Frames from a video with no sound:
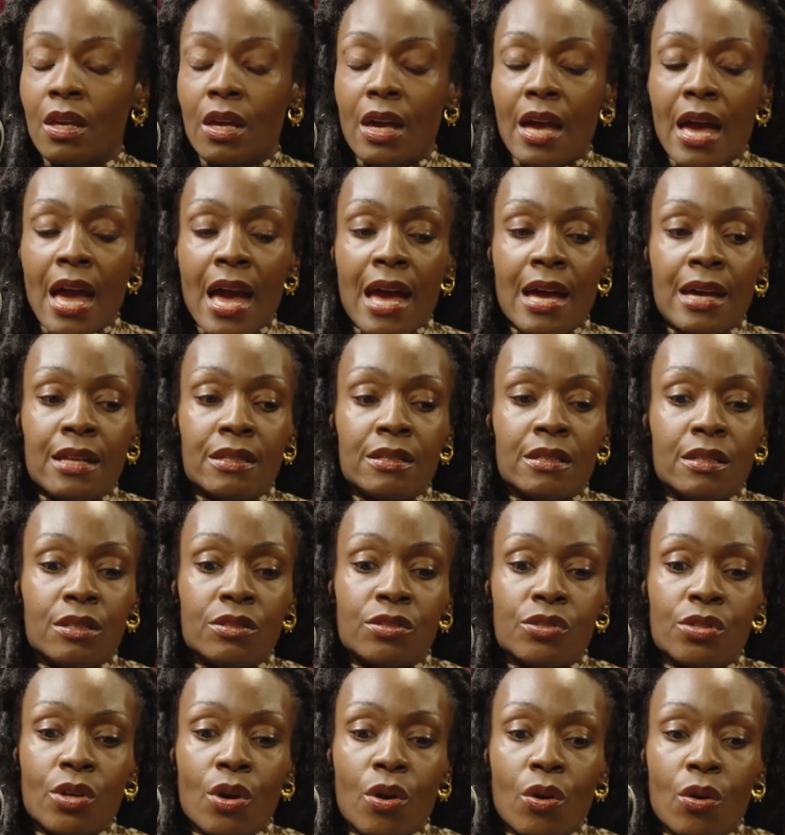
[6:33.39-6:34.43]
And
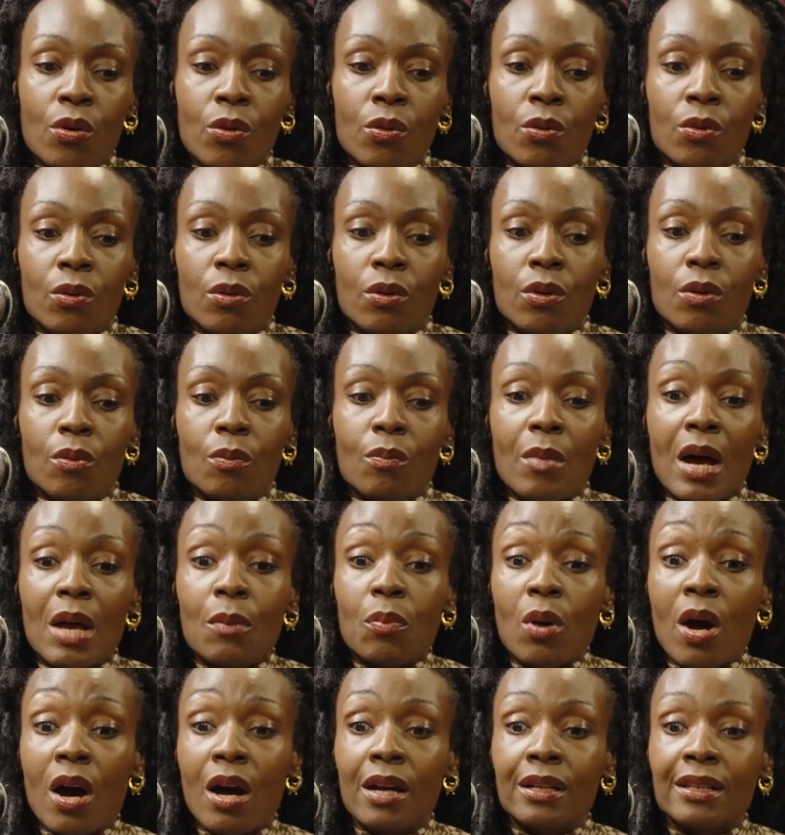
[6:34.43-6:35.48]
so my
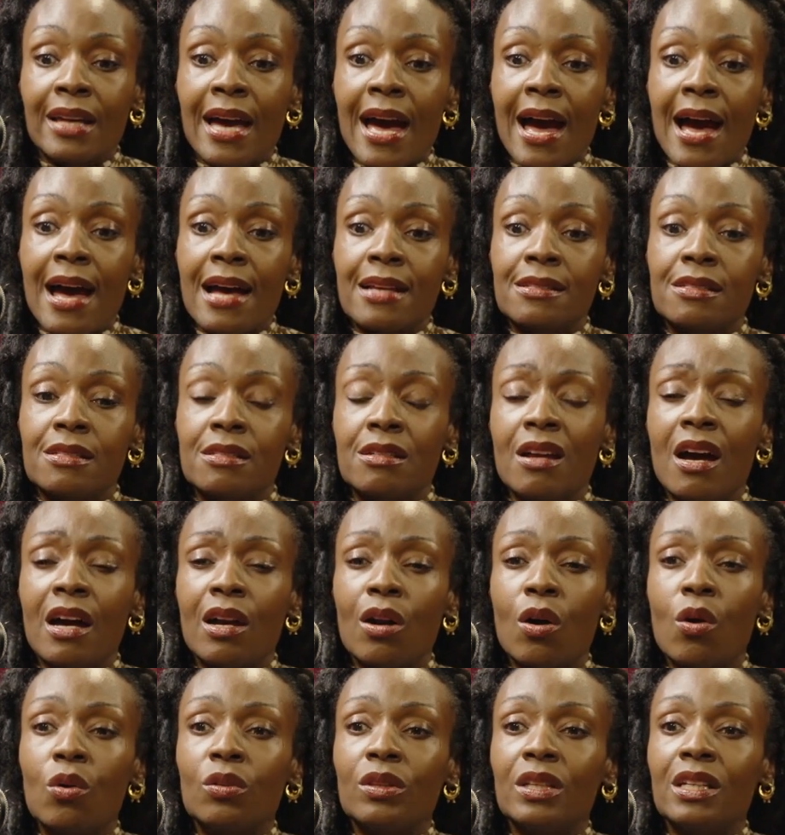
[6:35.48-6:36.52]
podcast, not
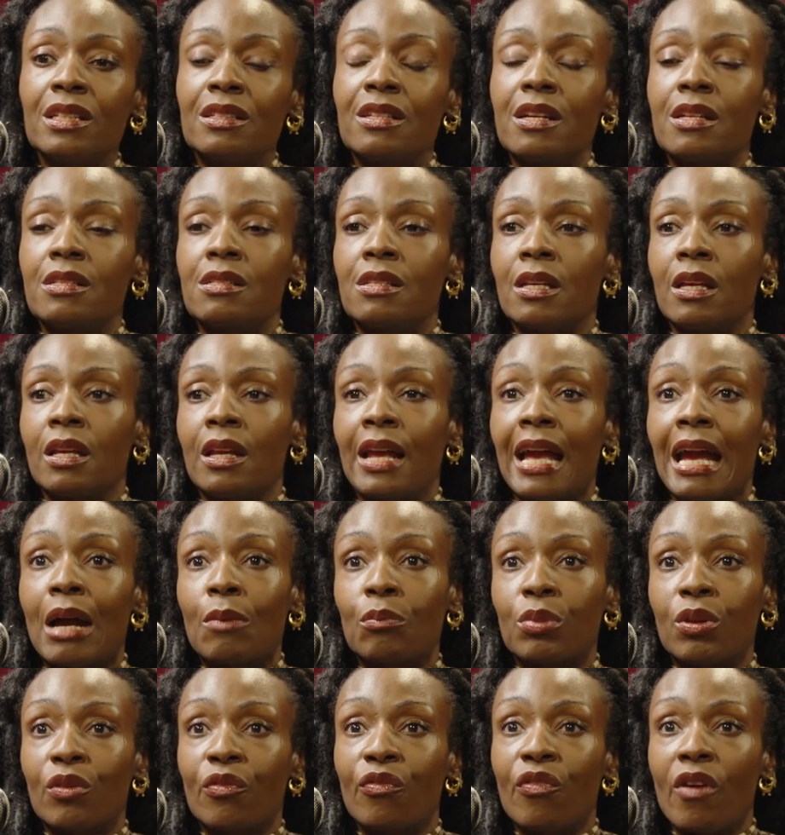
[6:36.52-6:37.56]
only does it
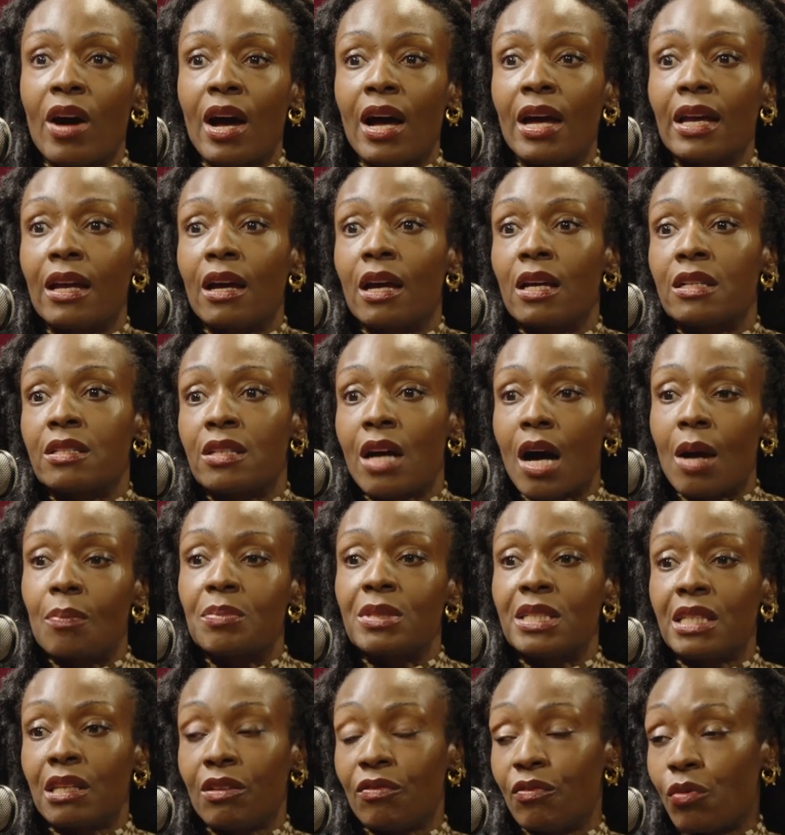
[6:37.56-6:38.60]
amplify
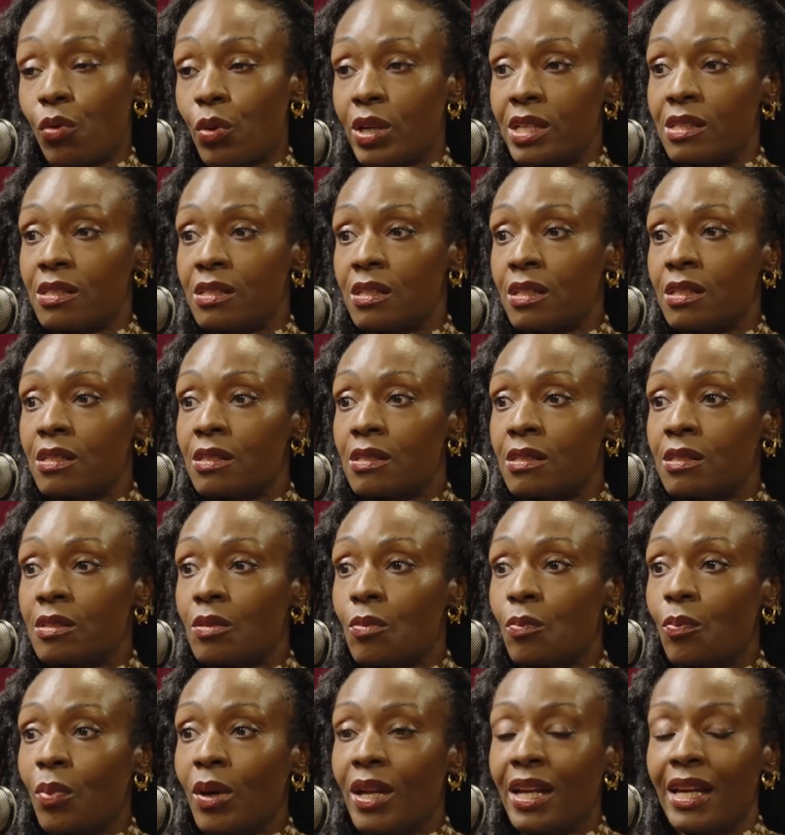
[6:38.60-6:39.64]
adoptee voices,
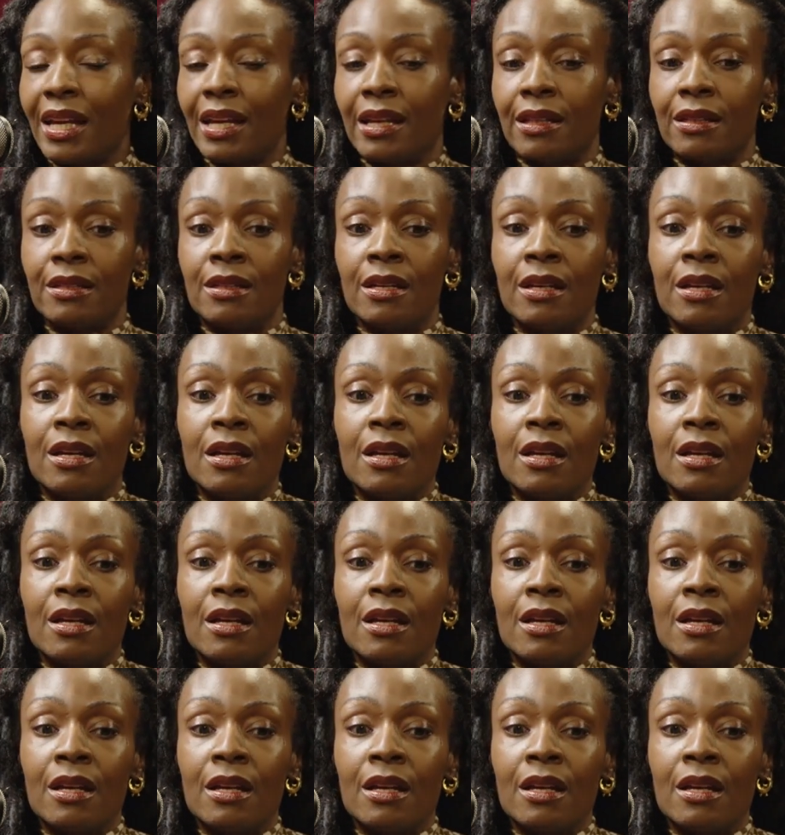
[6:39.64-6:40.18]
but it